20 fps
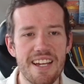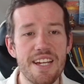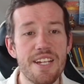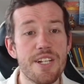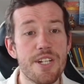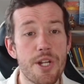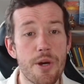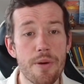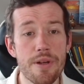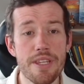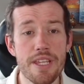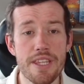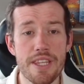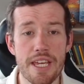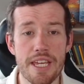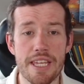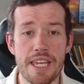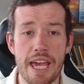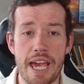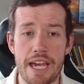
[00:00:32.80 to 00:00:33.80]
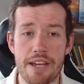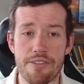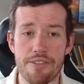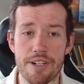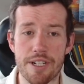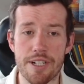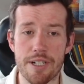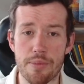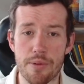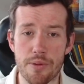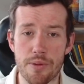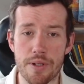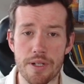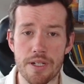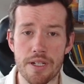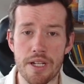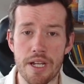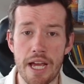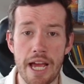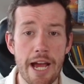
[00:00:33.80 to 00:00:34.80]
Knowing that they can redeploy,
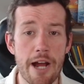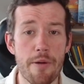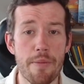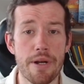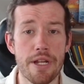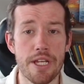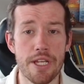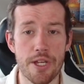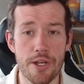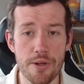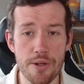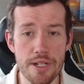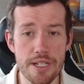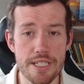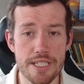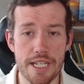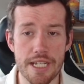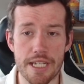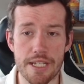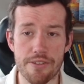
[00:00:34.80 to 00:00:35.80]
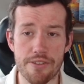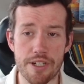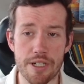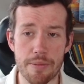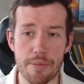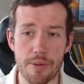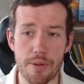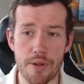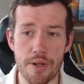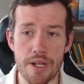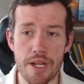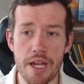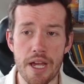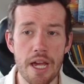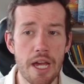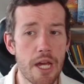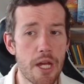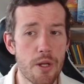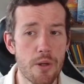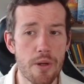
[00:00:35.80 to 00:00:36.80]
how many units they can redeploy,
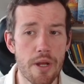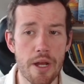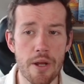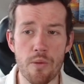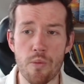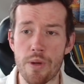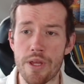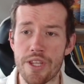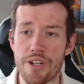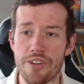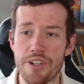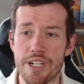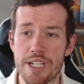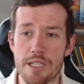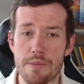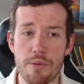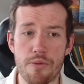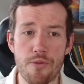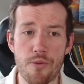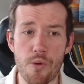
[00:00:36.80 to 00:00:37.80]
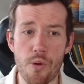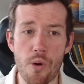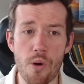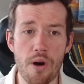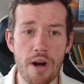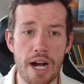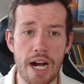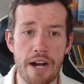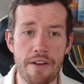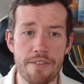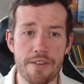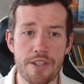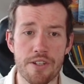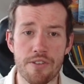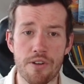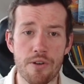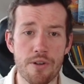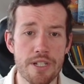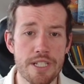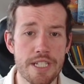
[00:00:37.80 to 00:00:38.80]
and whether it is before or after the
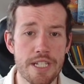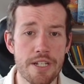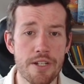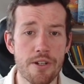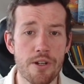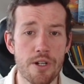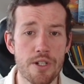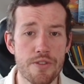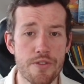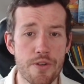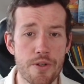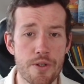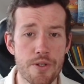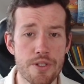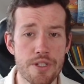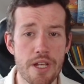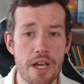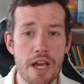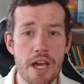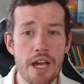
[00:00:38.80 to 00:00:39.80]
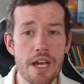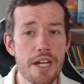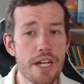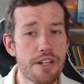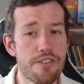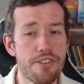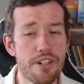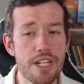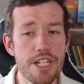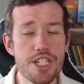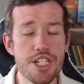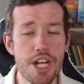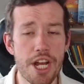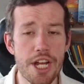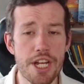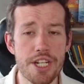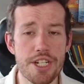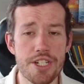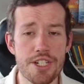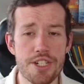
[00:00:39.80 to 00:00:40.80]
roll to see who goes first, can really
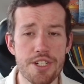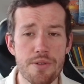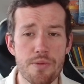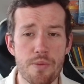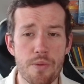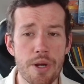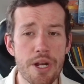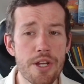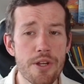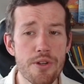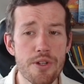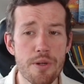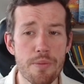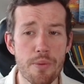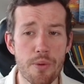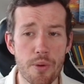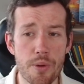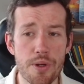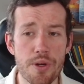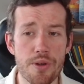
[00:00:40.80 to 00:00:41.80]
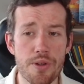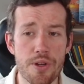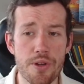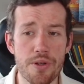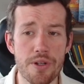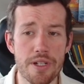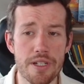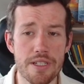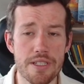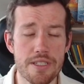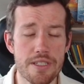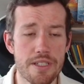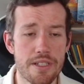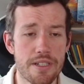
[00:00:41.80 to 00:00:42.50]
change where you deploy your units.